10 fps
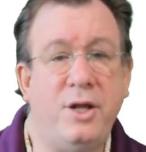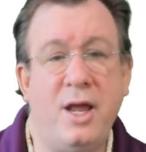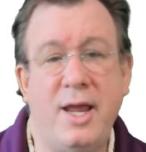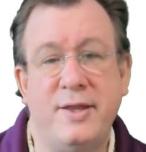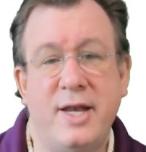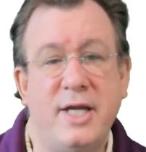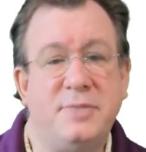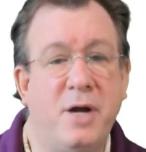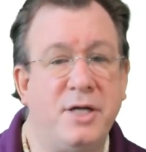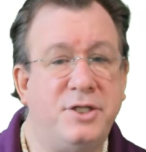In the next
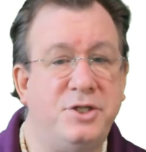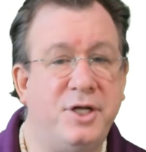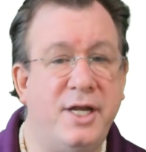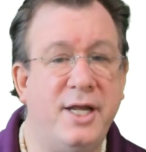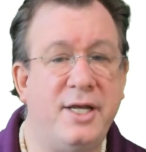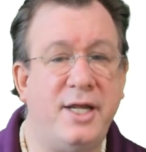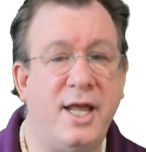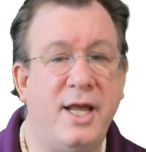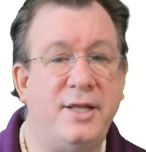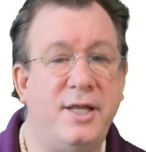box, you should
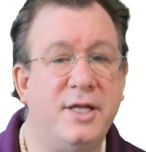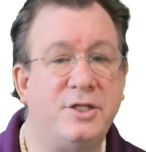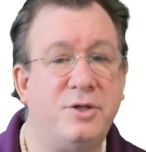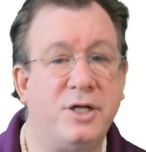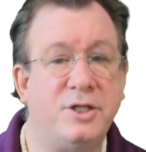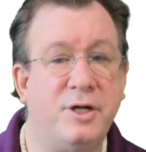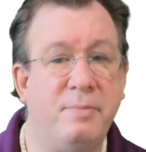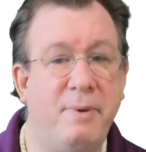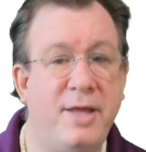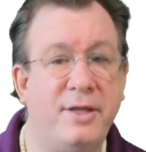indicate the instructional
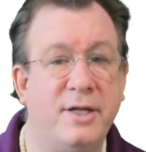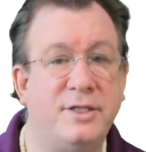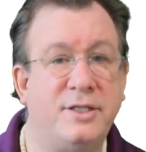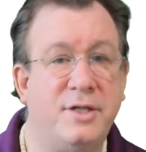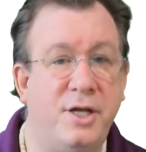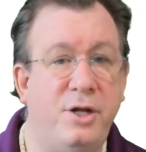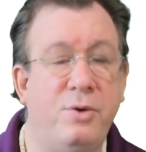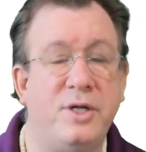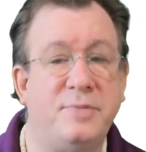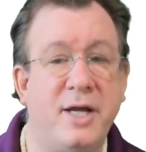methods that
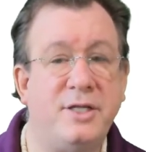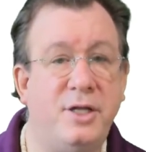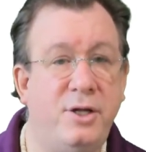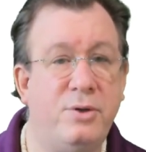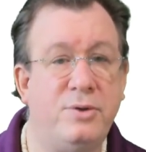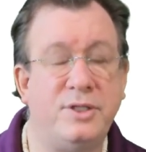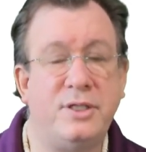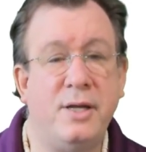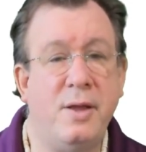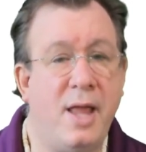you expect to
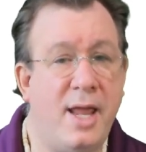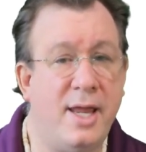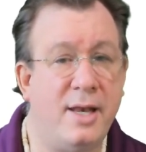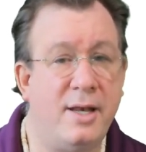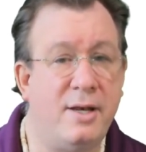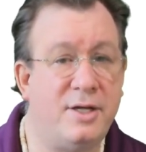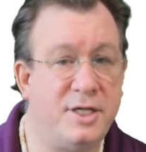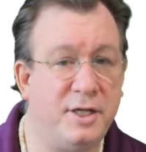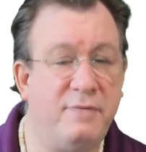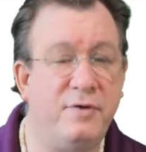use in
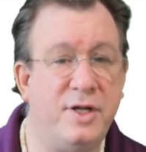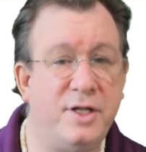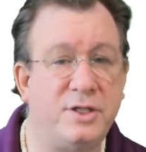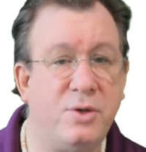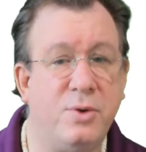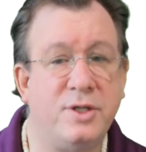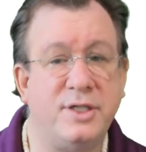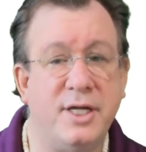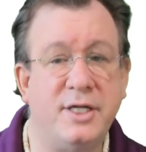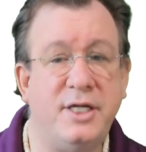delivering this course
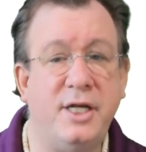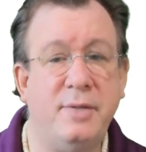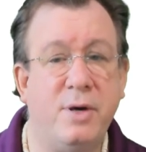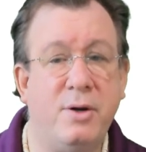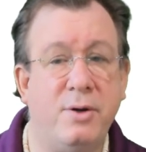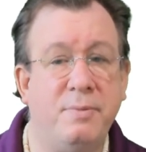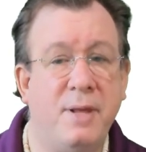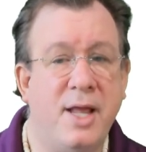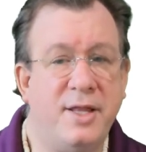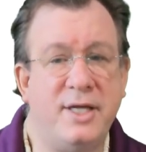in a DE mode.
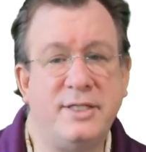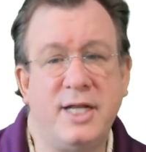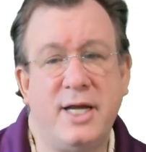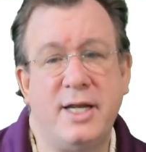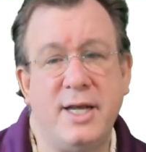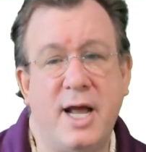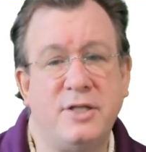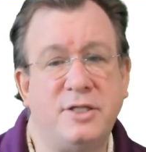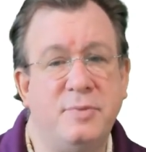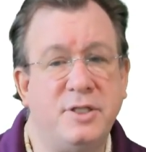Things like
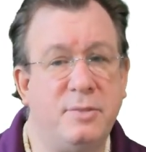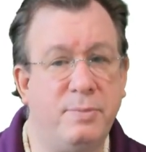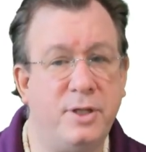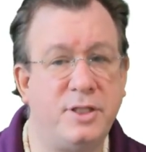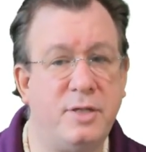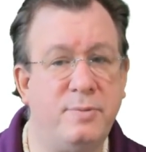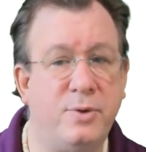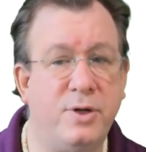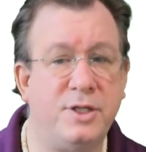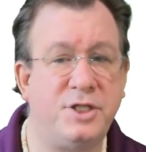announcements and bulletin
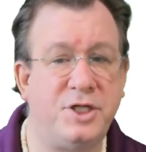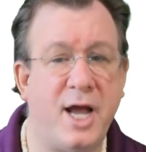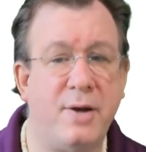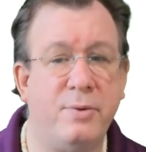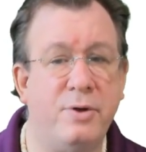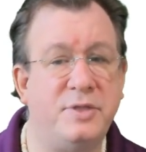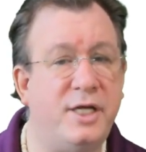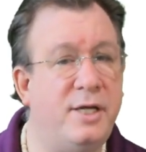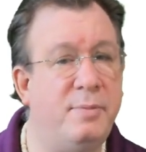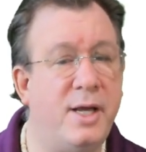boards, chat rooms,
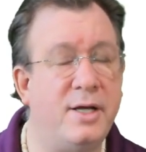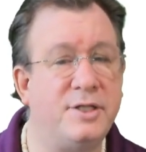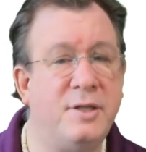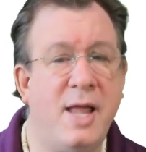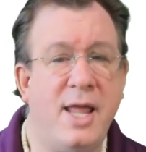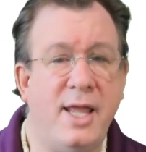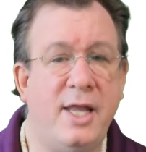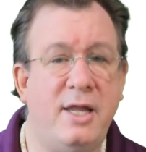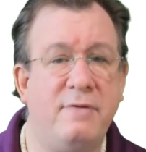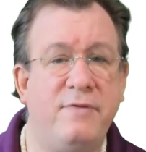emails,
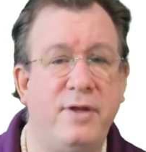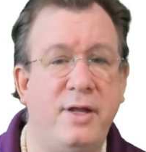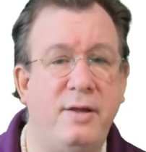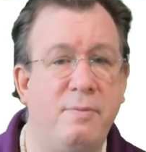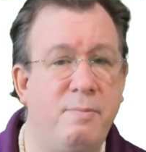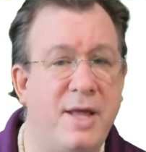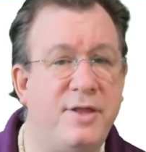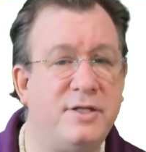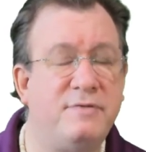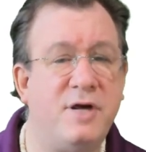any of the
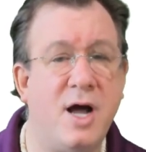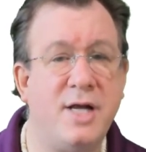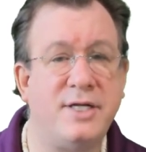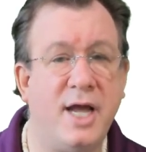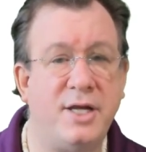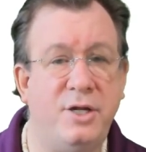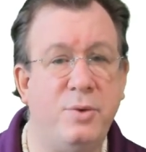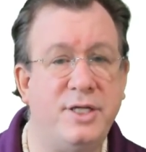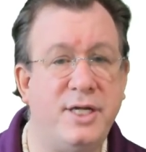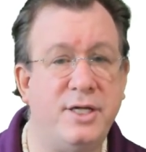methods of contact you
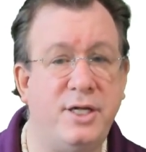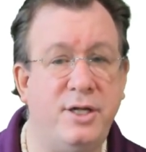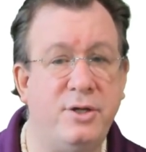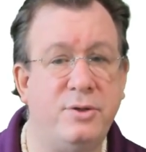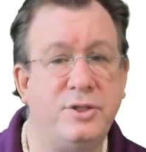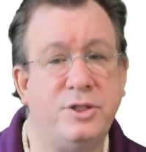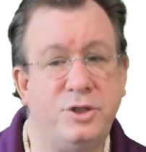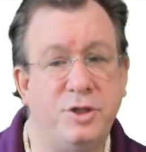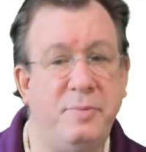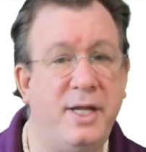intend to use
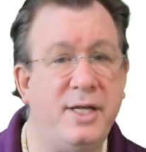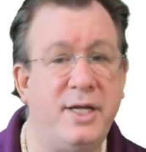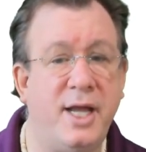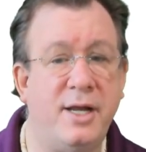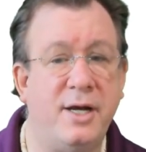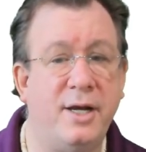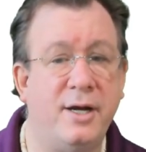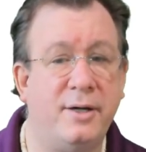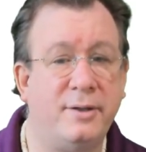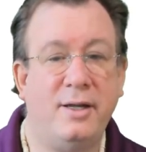should be indicated here.